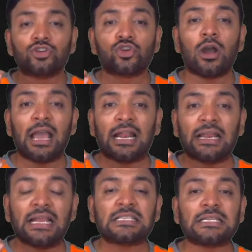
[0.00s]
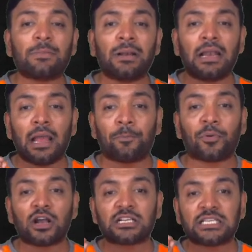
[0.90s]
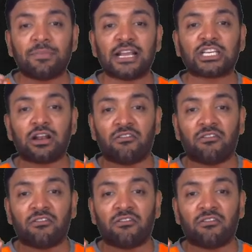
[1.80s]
So a reasonable approximation